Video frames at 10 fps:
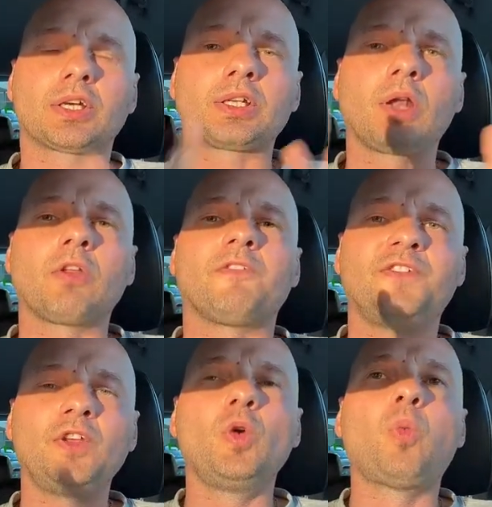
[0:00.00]
actually only
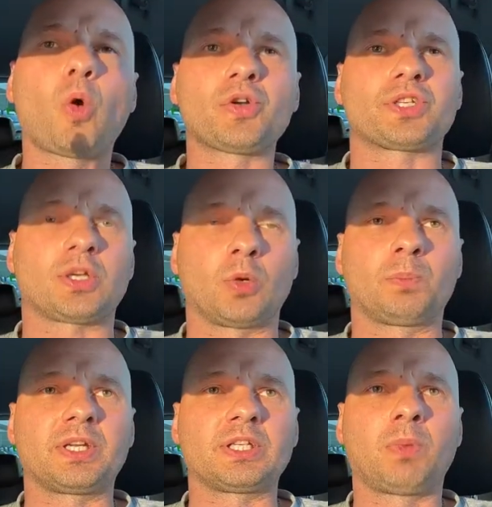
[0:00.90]
few warranty
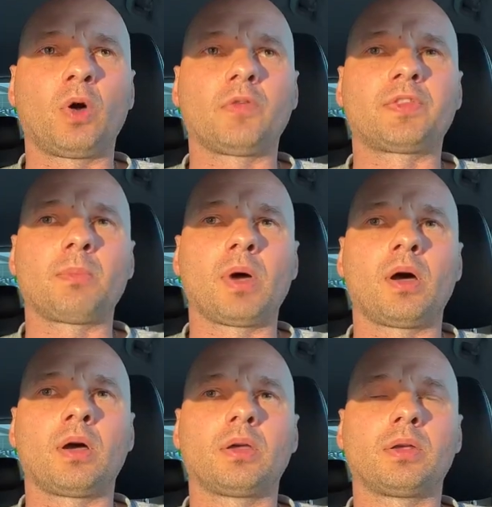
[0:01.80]
companies, but all of them
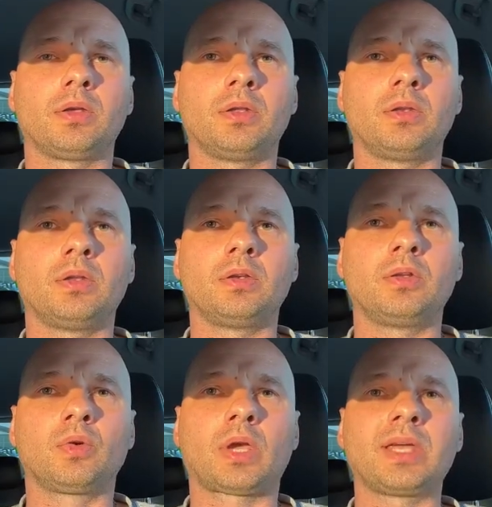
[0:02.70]
are
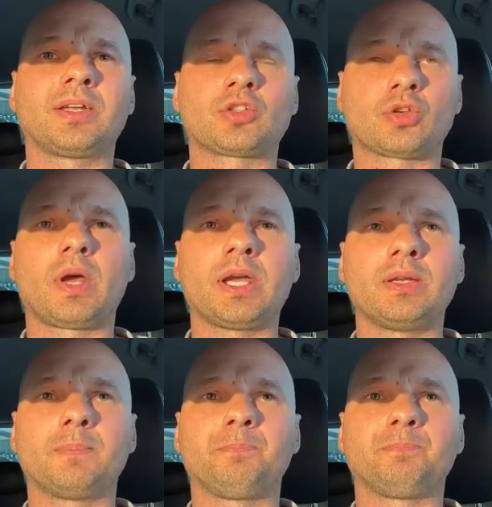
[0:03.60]
in UK in a
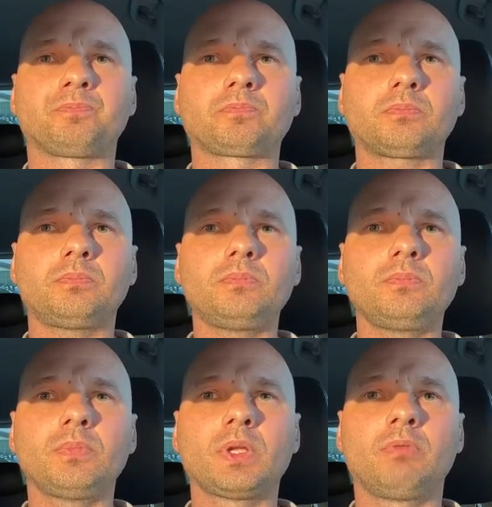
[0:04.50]
trade
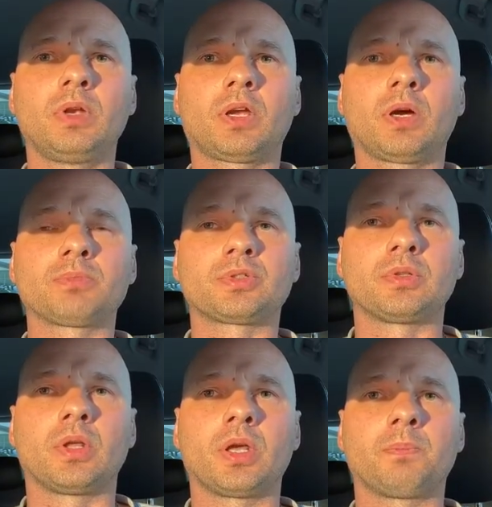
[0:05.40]
when it comes
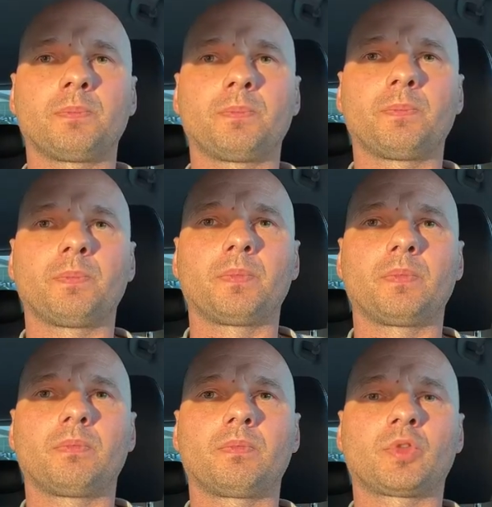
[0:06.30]
to the
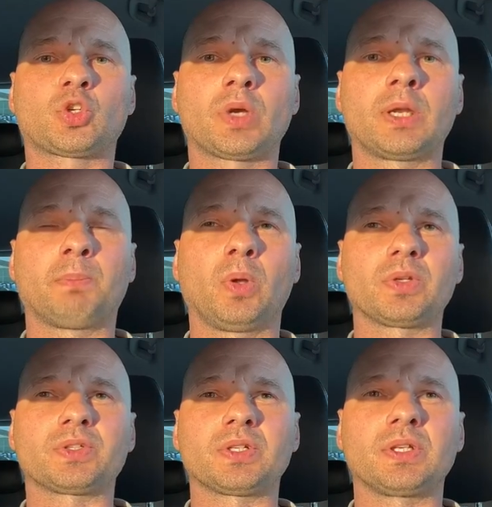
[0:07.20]
trade
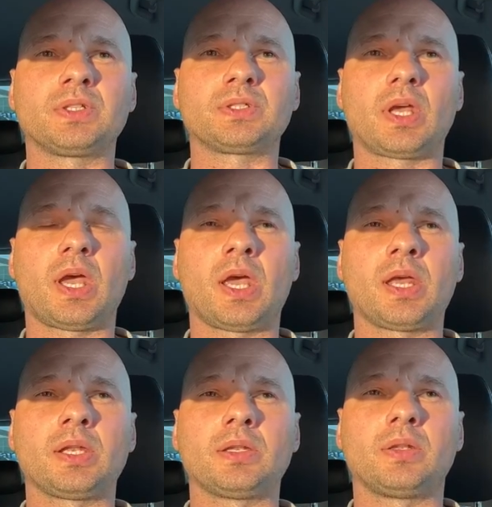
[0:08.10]
policies
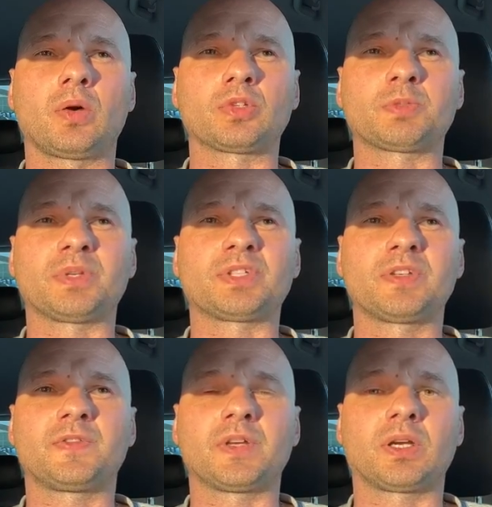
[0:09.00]
and those
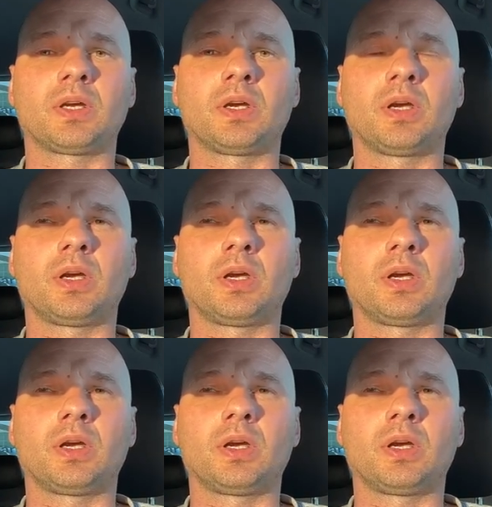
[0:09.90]
specific